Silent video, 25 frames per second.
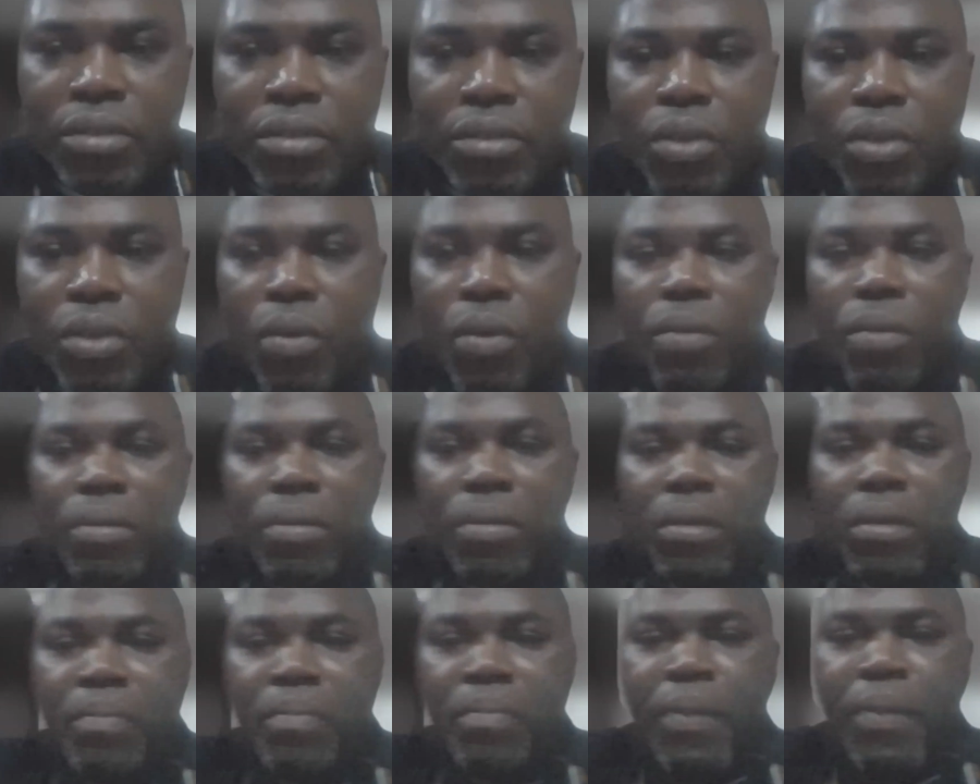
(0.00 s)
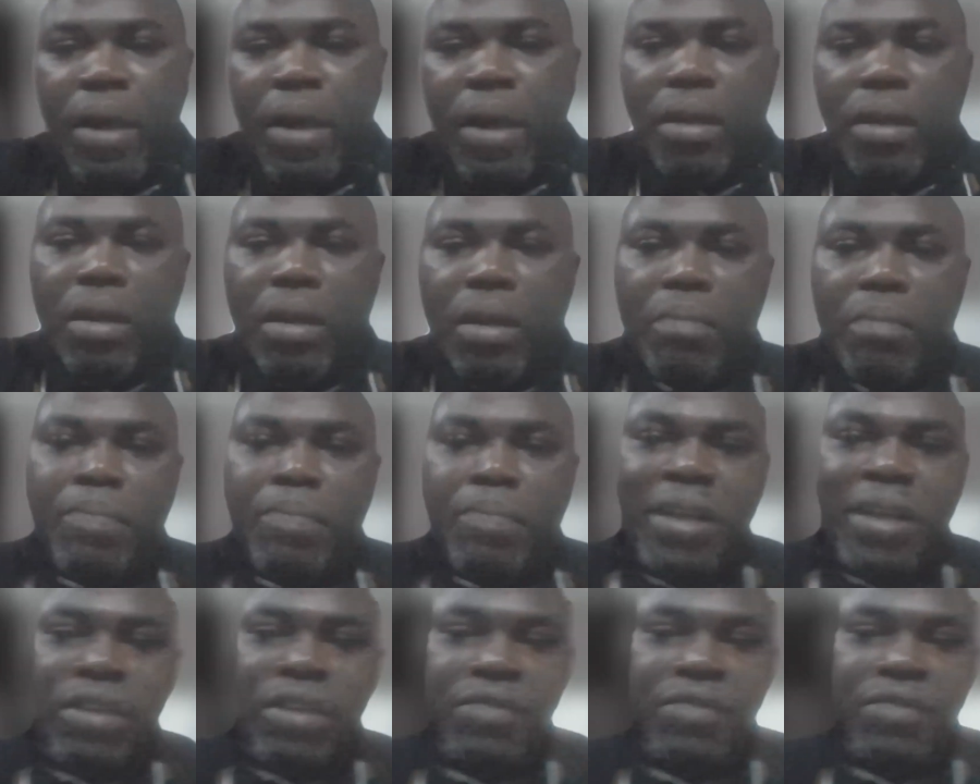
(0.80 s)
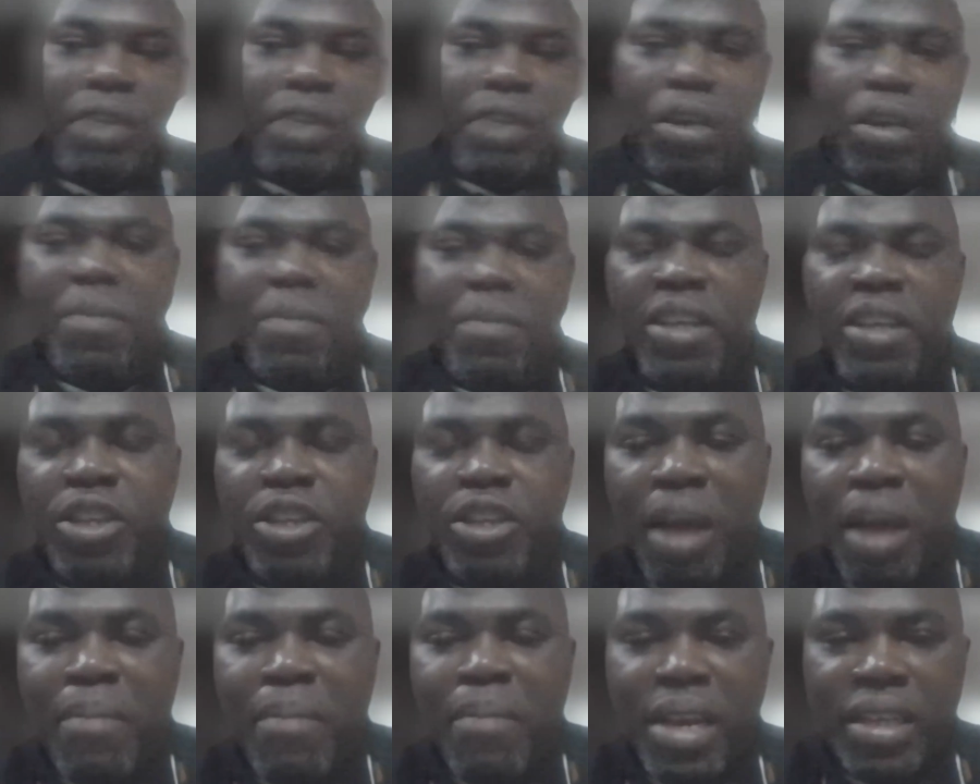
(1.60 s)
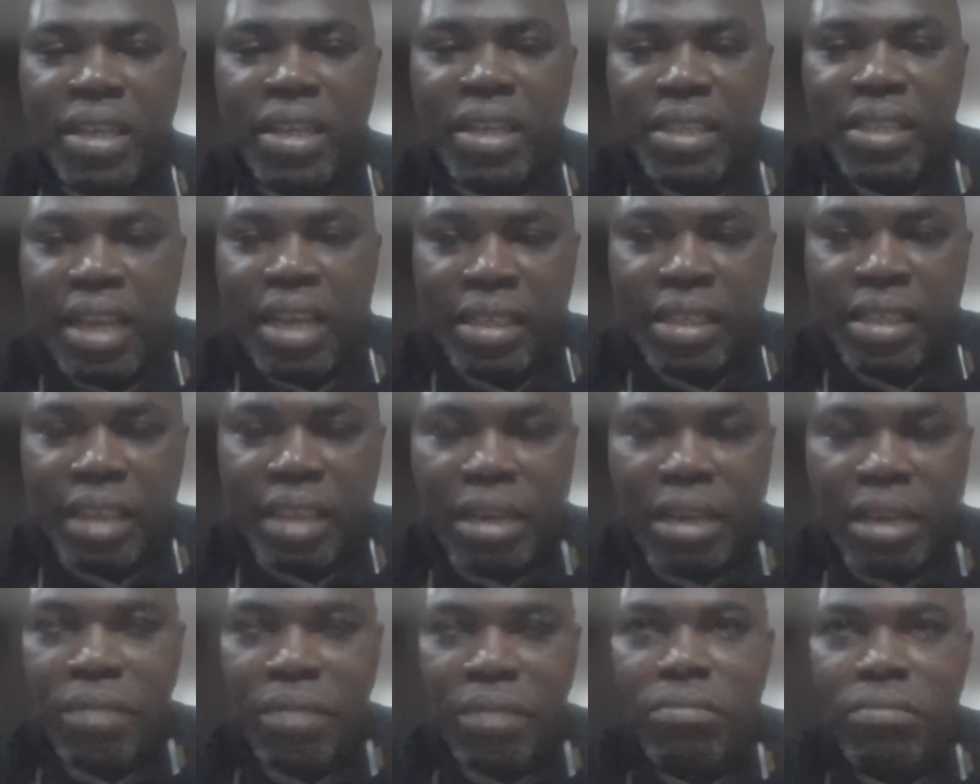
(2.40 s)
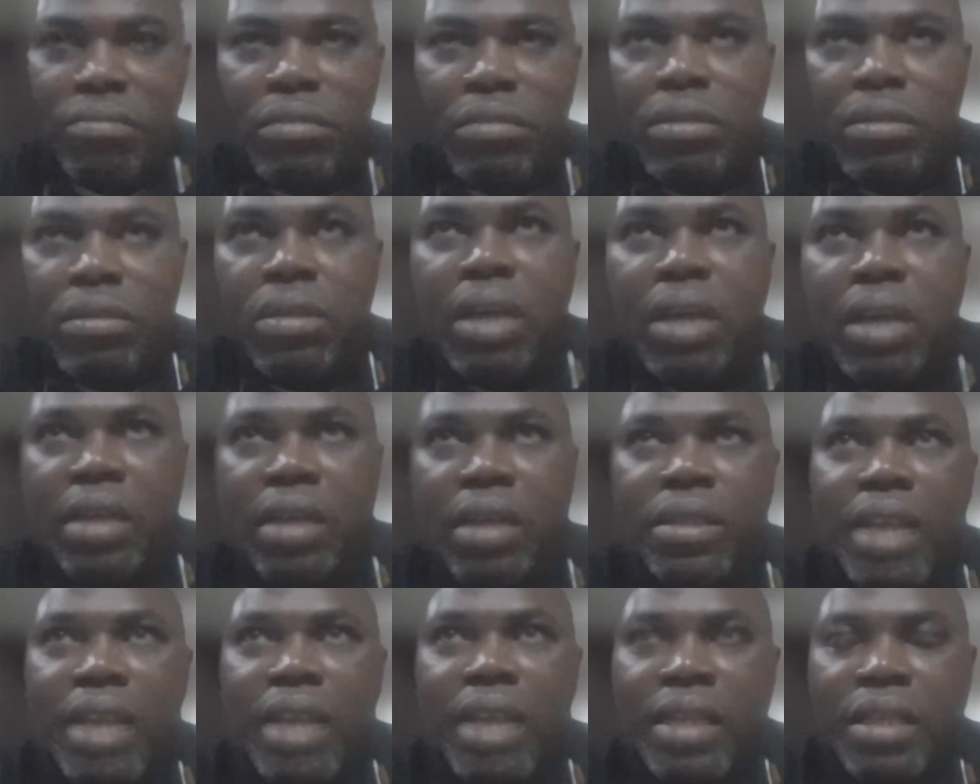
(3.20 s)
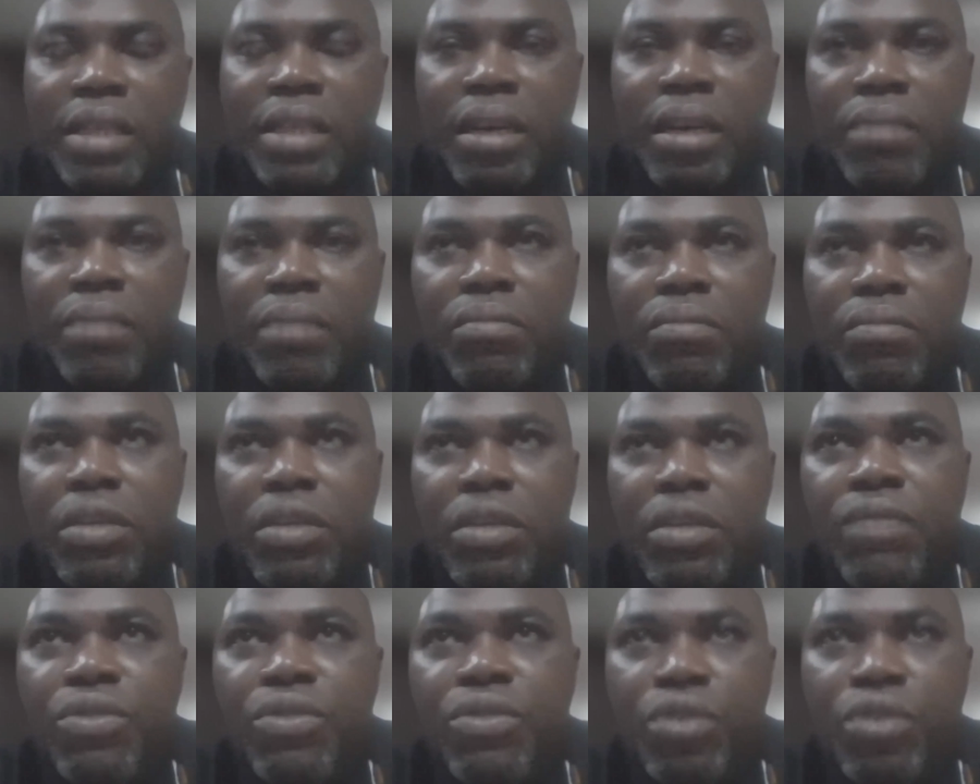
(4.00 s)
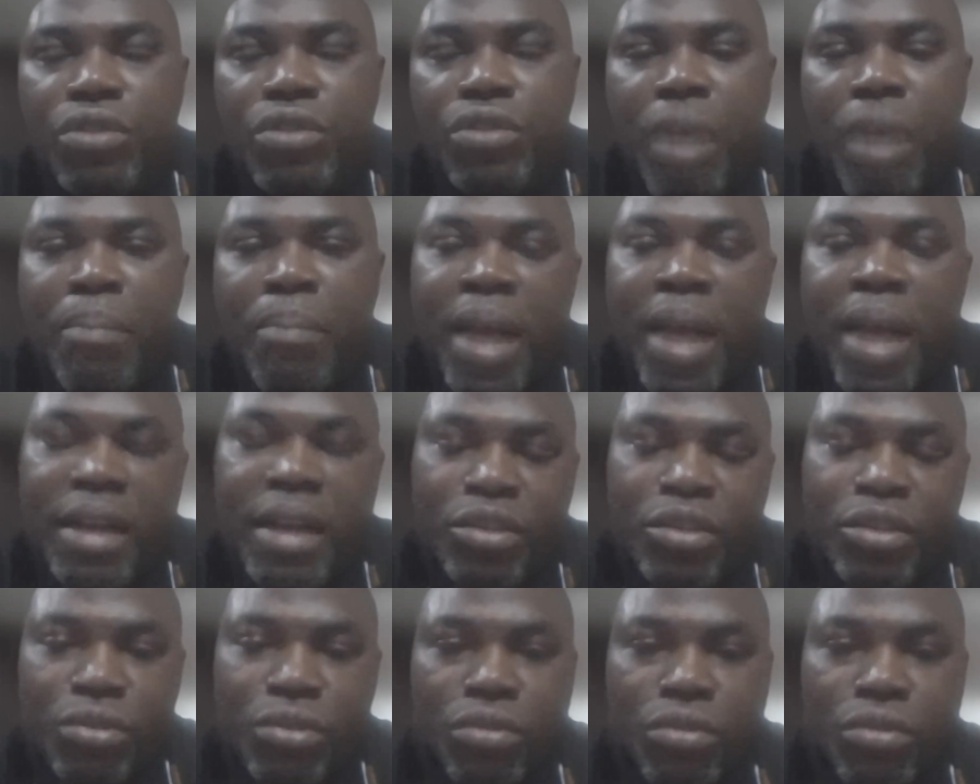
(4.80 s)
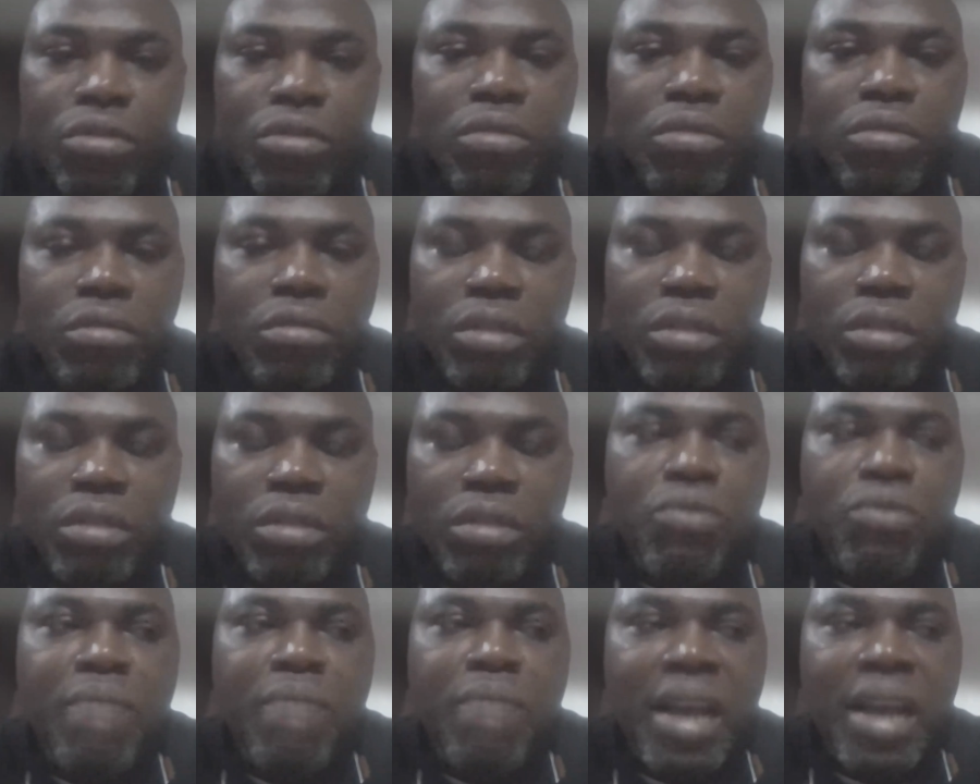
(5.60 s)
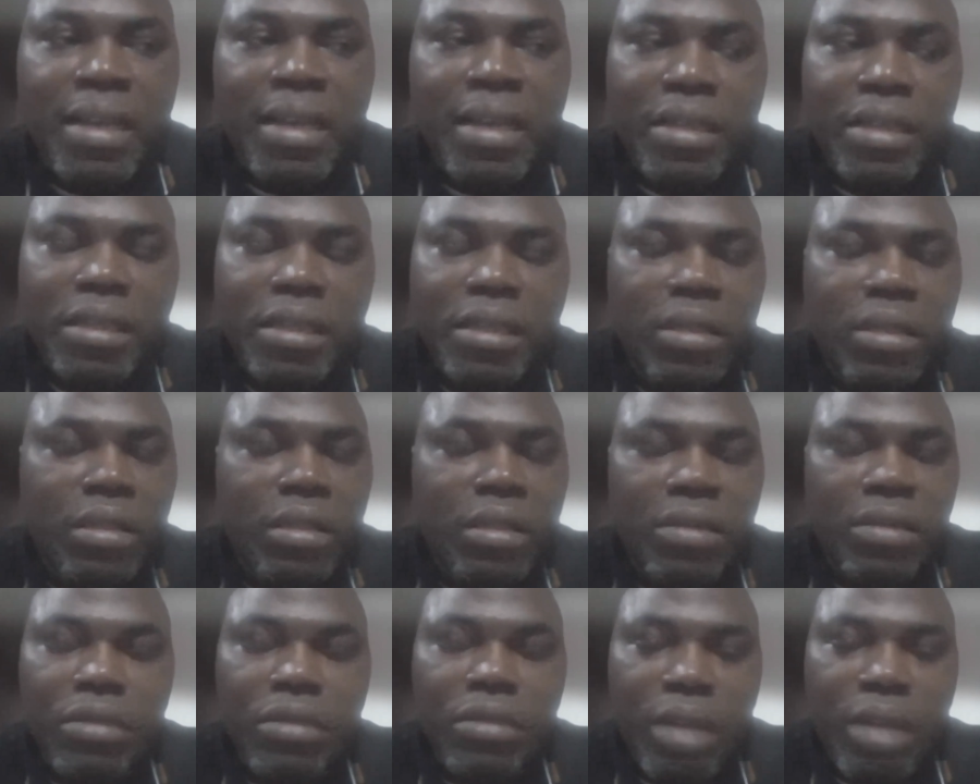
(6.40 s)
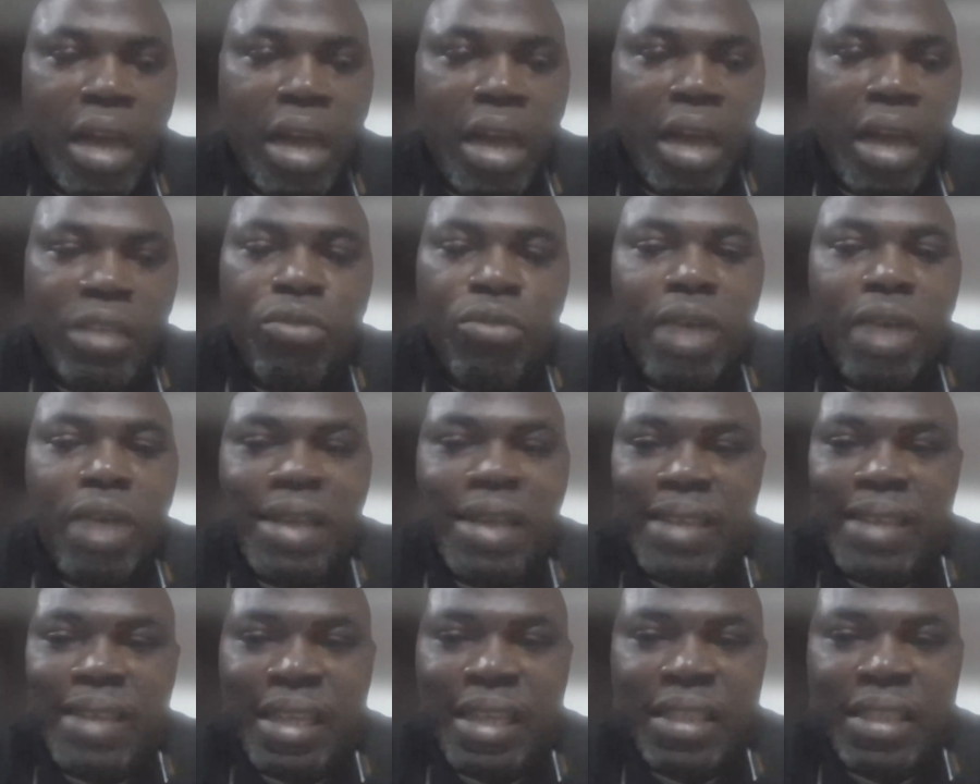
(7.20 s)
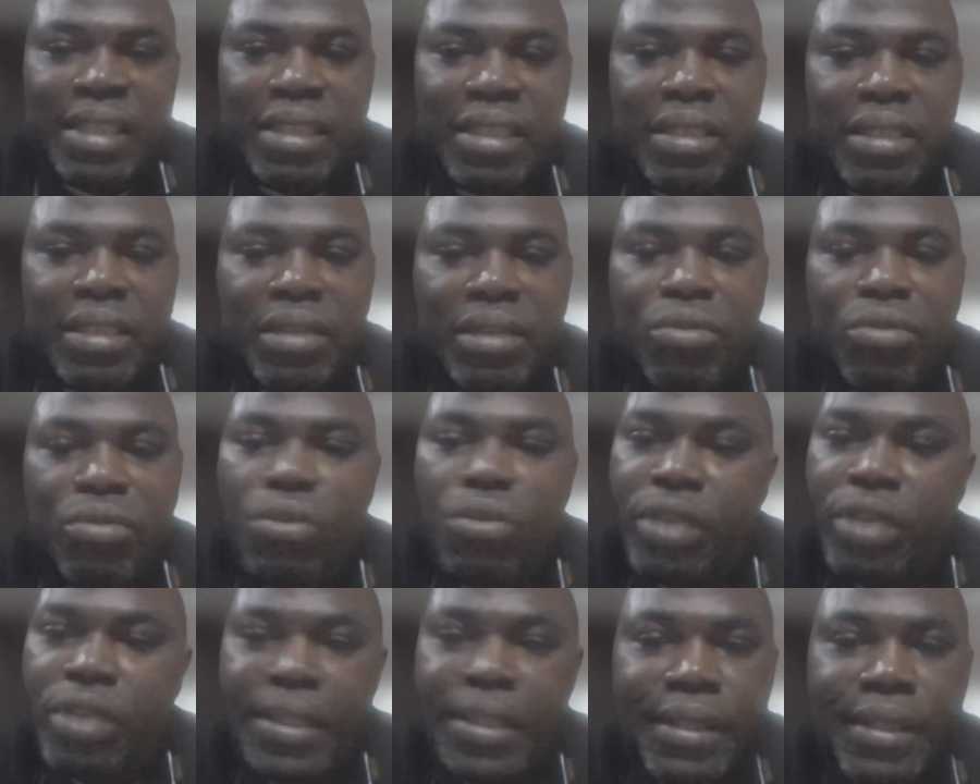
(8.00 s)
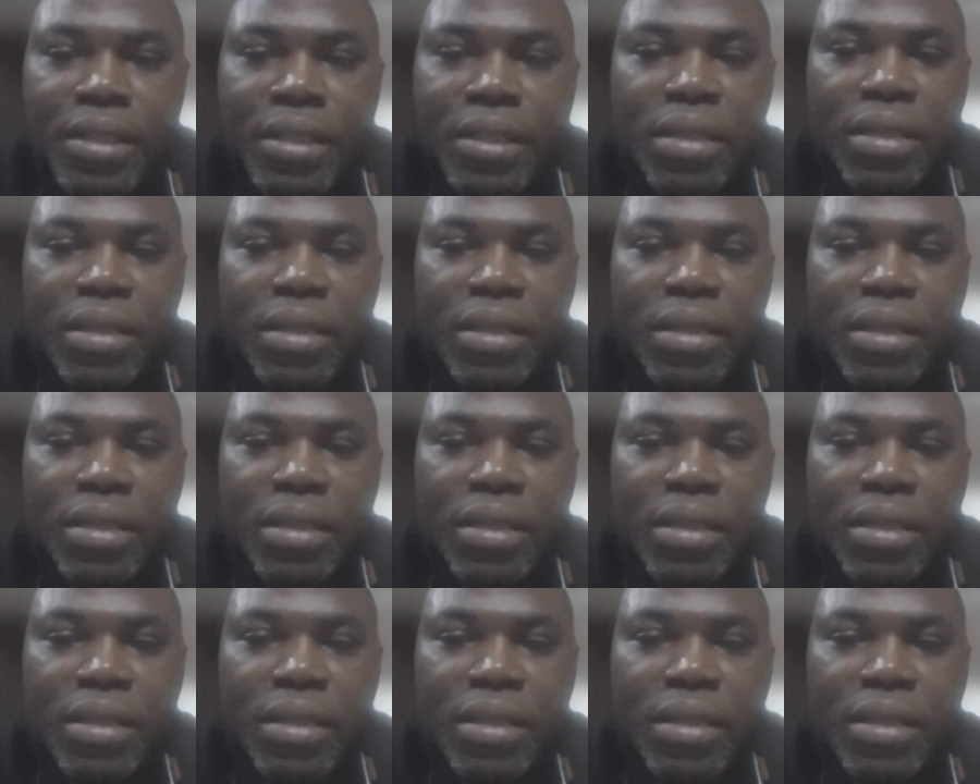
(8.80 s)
So part, uh, part of the recommendation I made is that, uh, yes, that uh, even though you applied it to the woman is categorized as low risk,